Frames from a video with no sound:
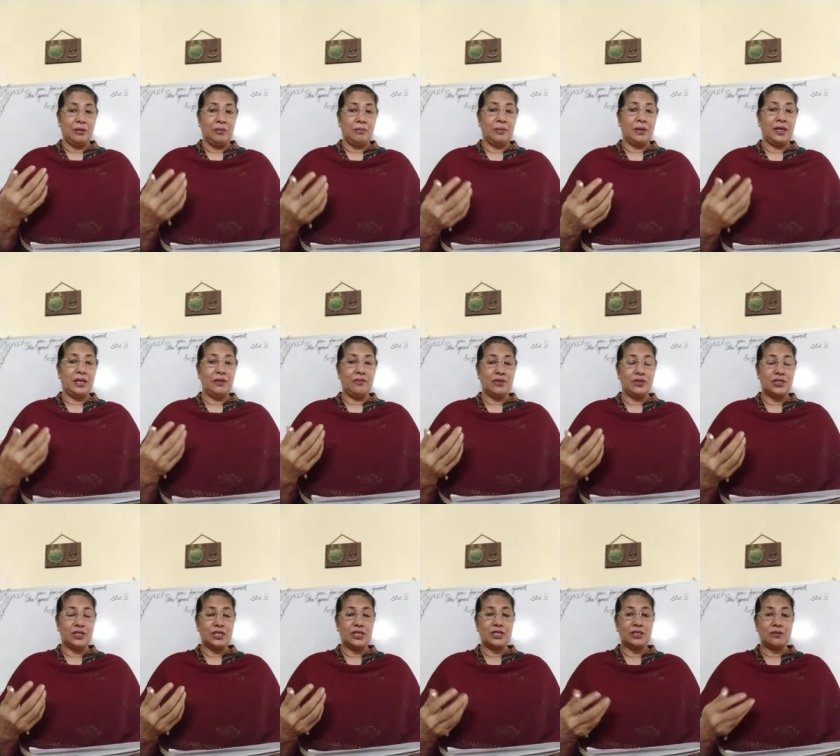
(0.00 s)
Money
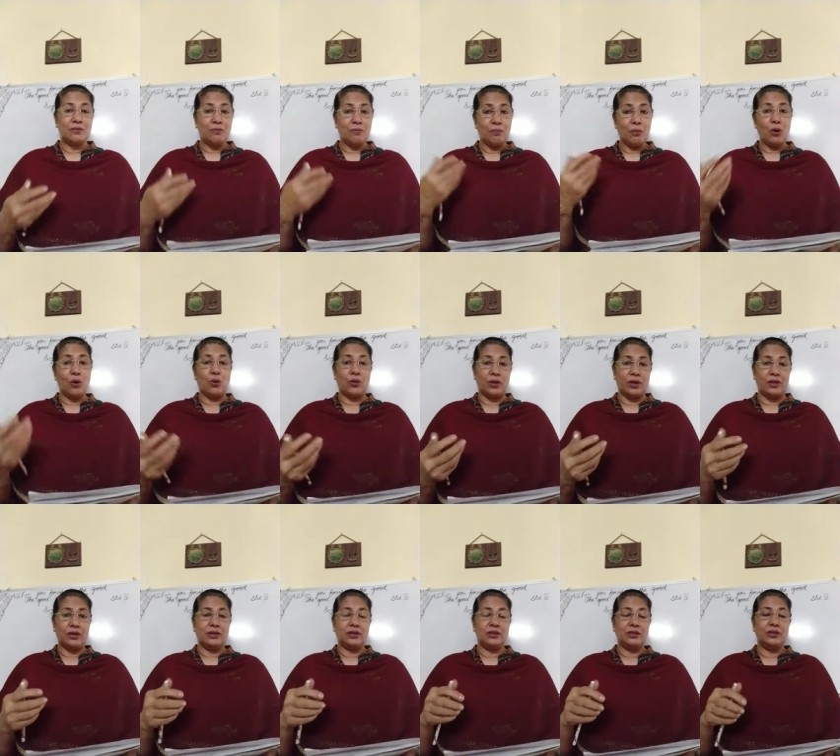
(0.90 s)
which is more.
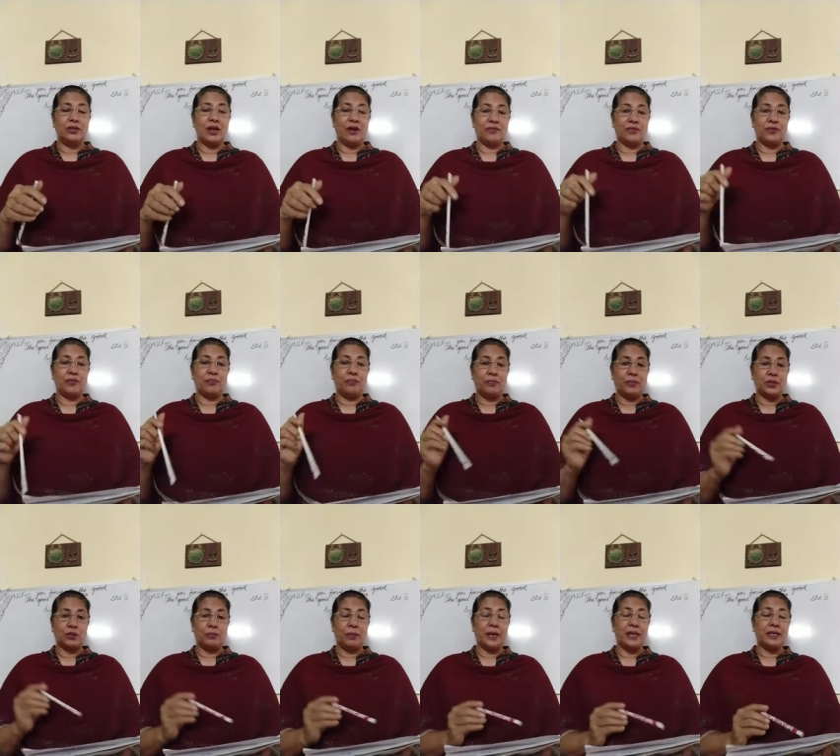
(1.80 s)
You have to
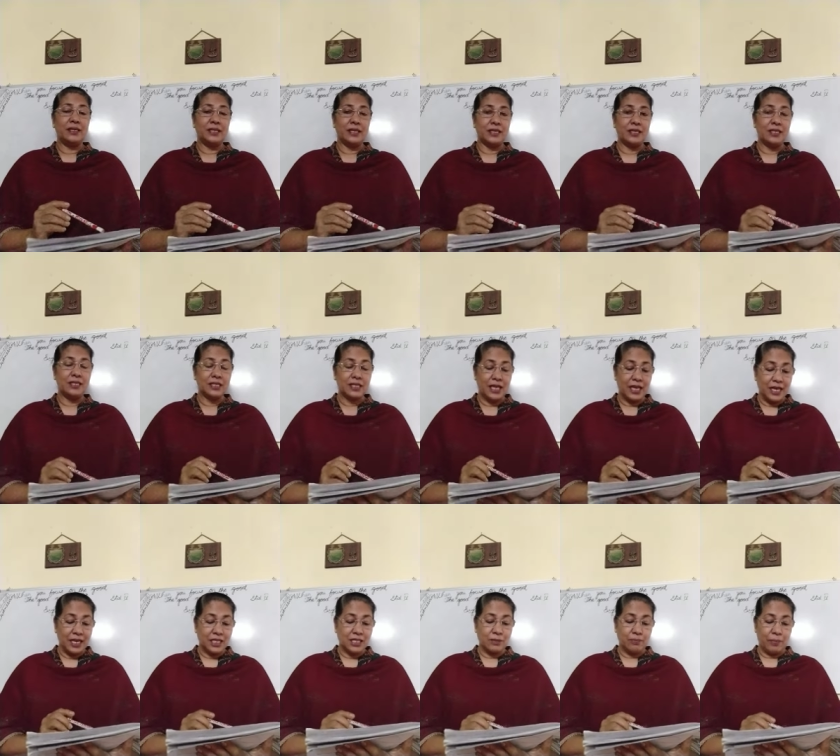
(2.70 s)
spend that is
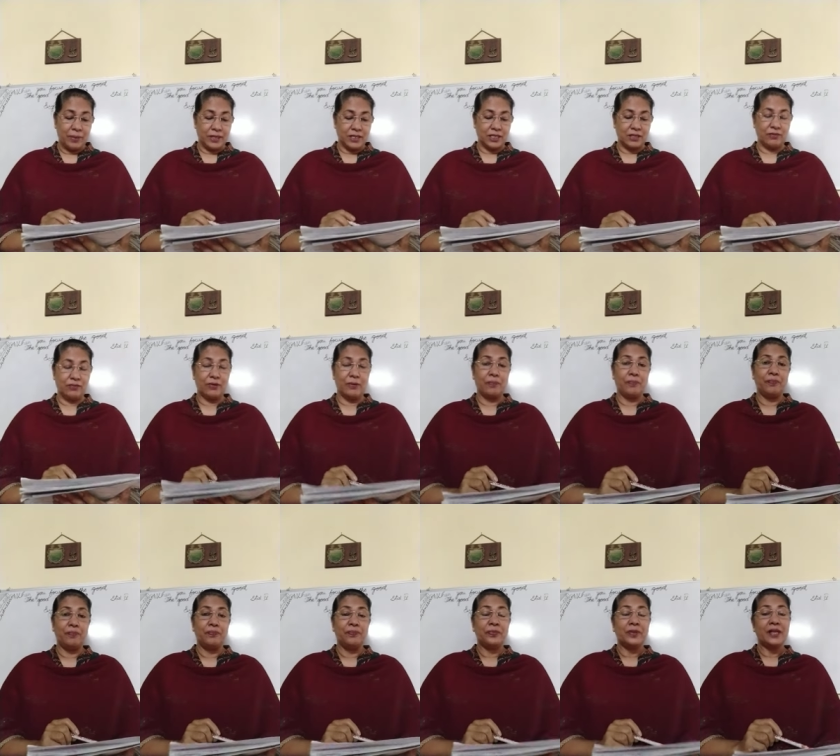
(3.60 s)
expensive.
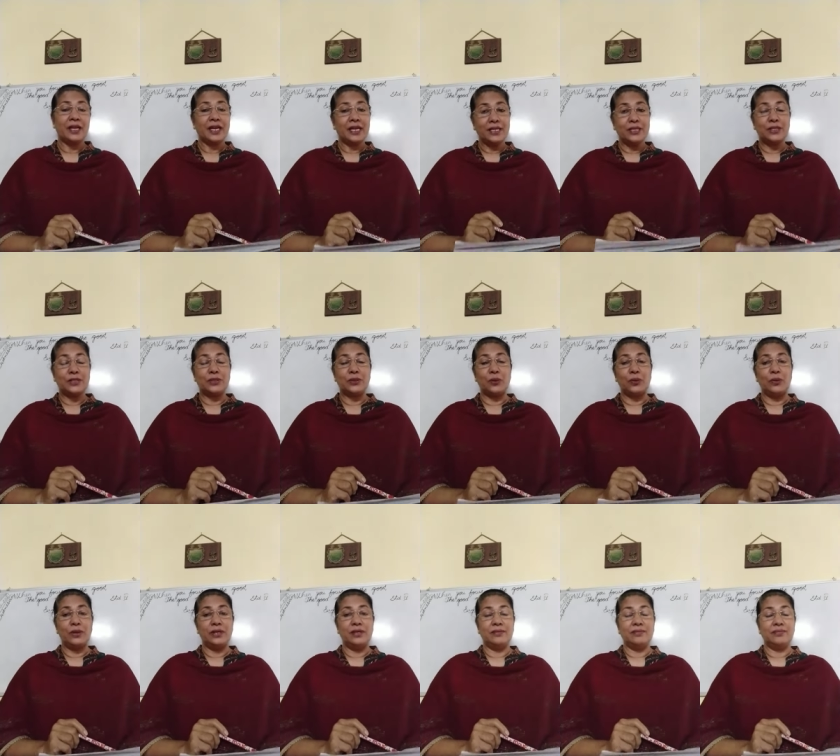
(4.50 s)

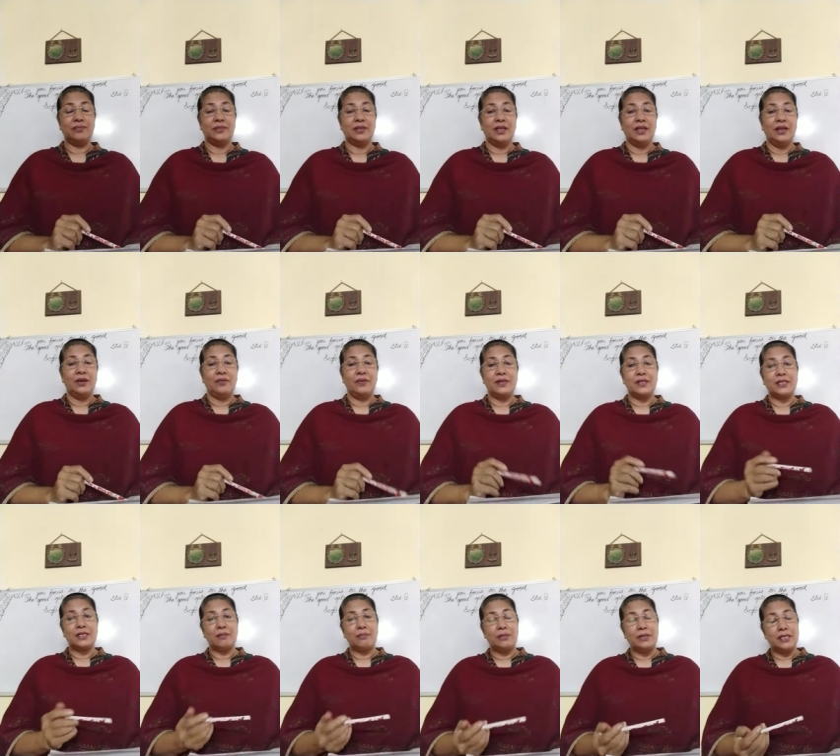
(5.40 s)
Consoled. When
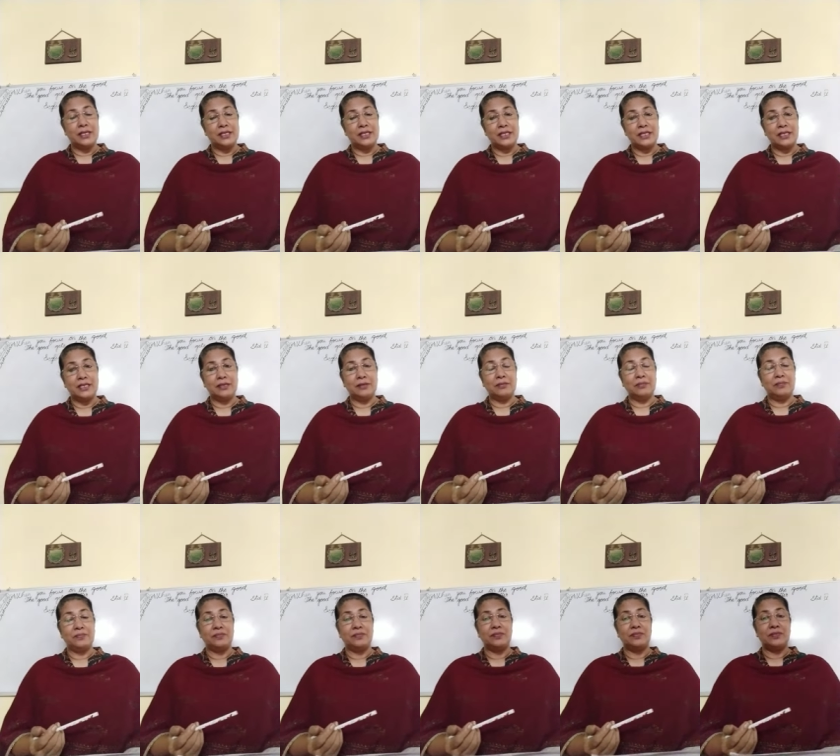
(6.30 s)
somebody is in a
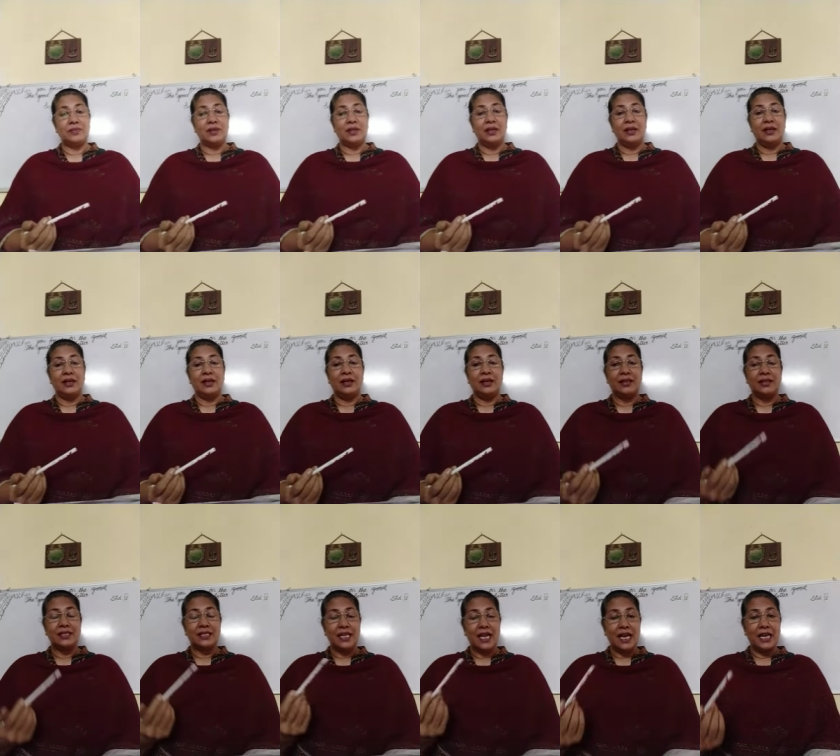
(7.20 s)

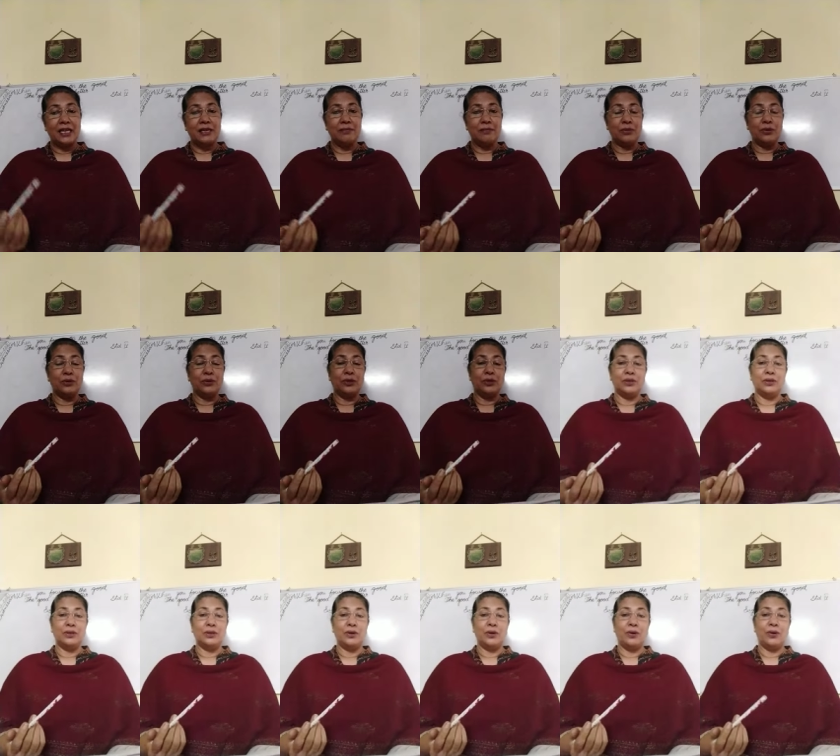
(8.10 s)
sad mood
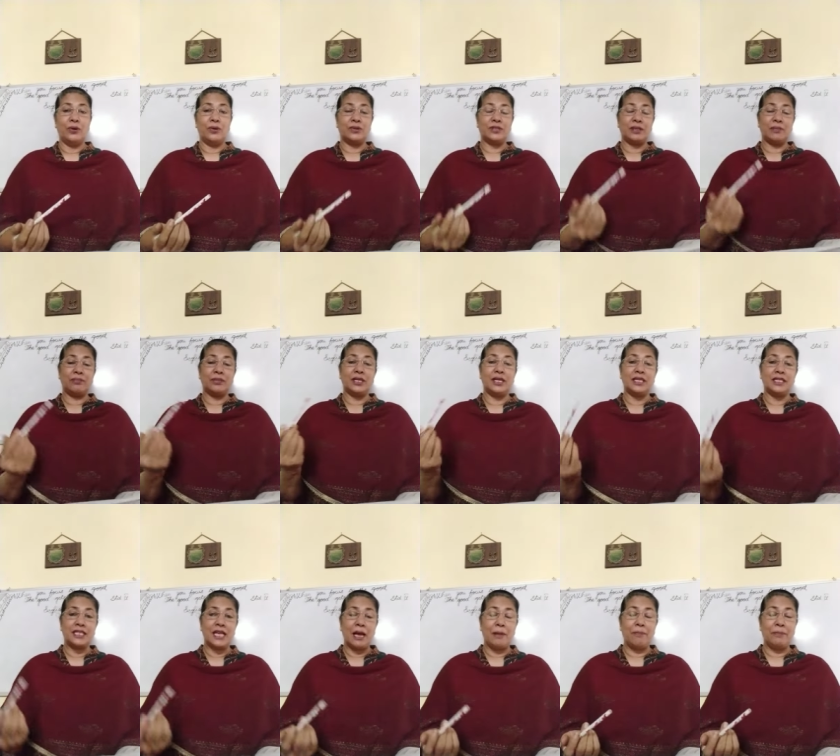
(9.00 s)
or something has
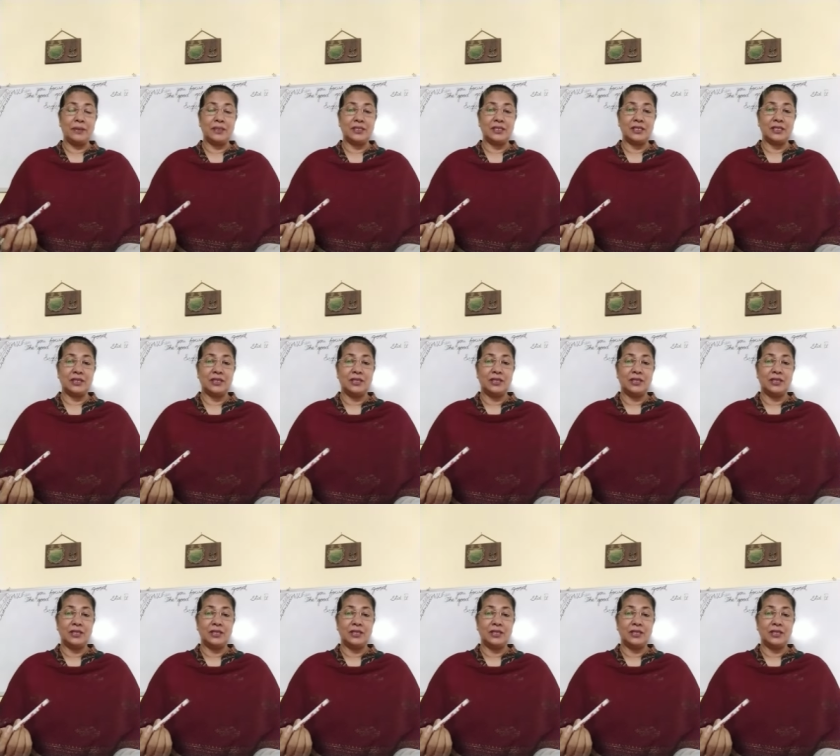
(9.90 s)
happened,